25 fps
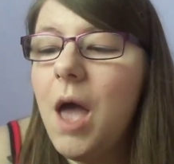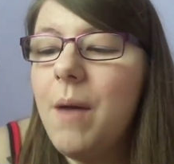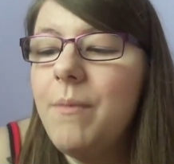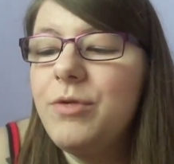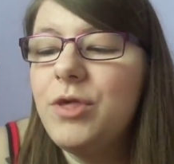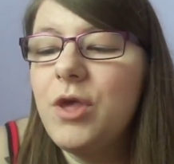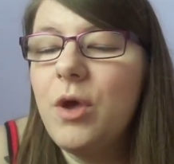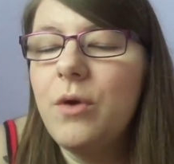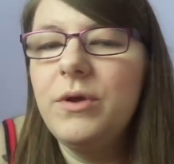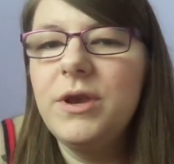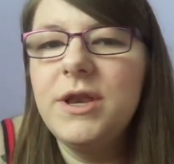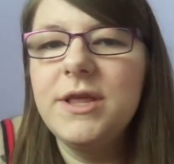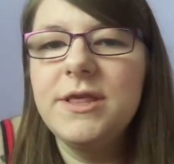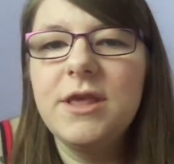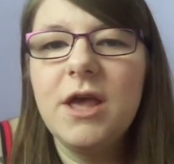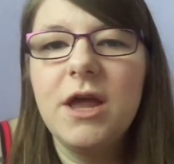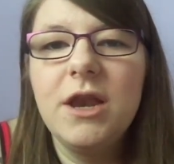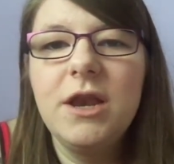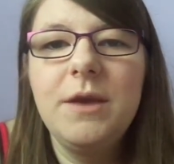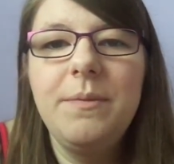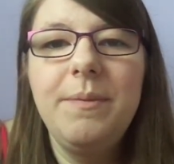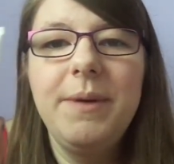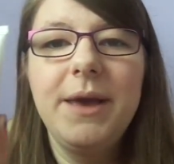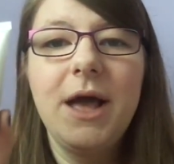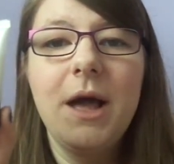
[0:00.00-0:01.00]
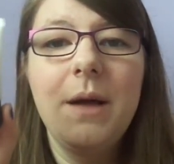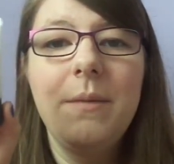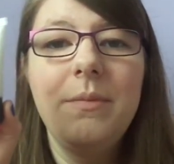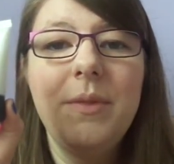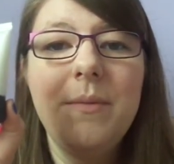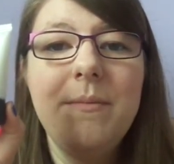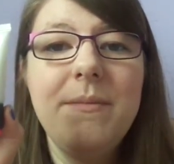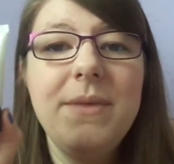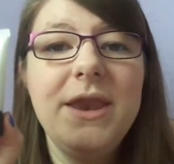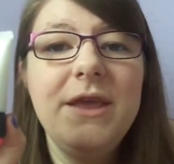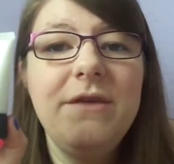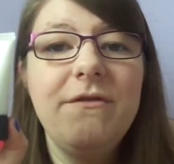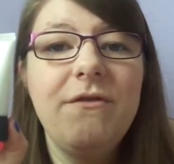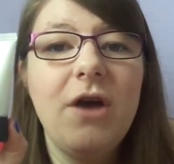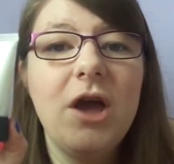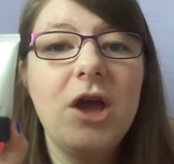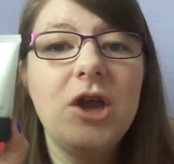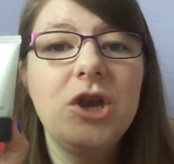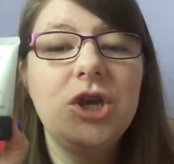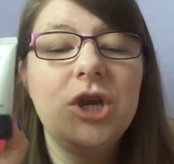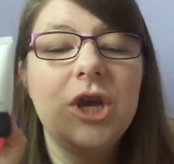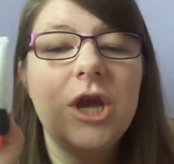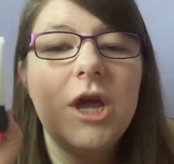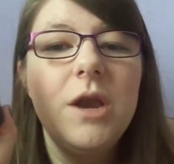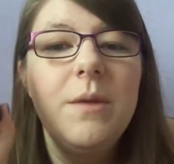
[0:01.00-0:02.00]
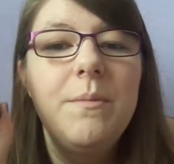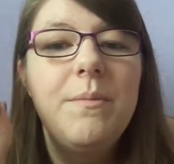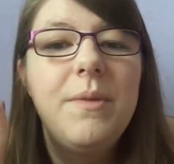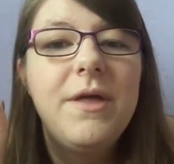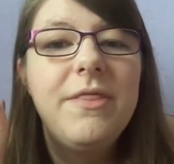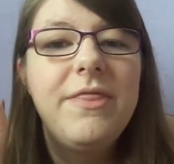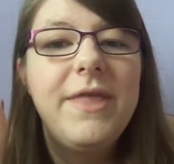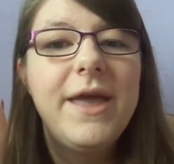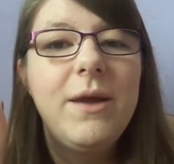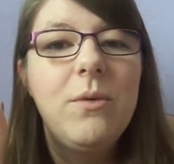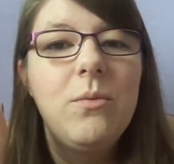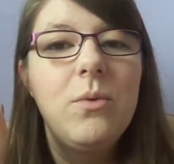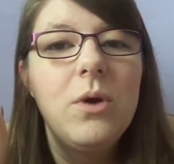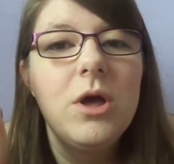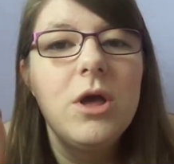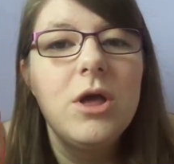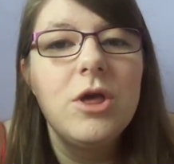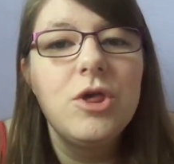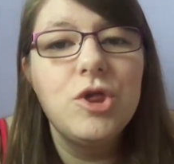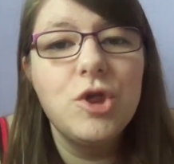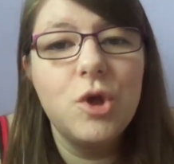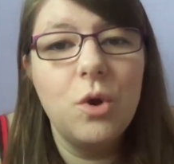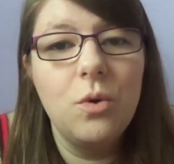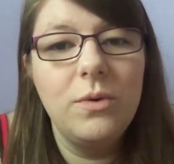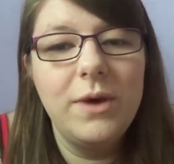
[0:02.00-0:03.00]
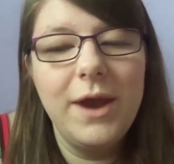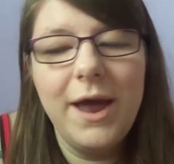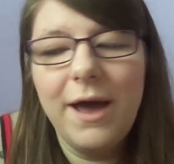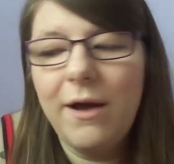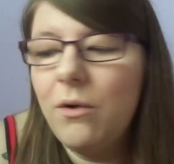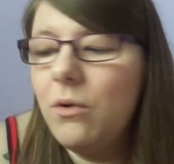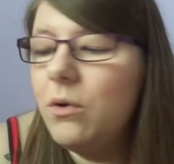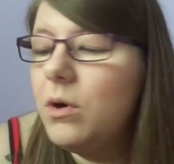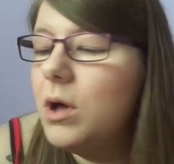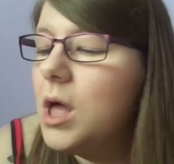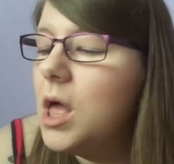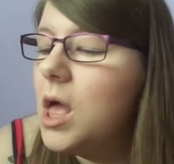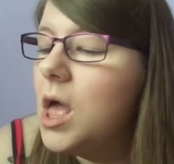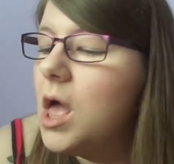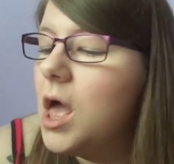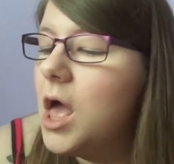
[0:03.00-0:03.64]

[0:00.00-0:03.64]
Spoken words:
So I decided to pick up the mini version, but they were sold out.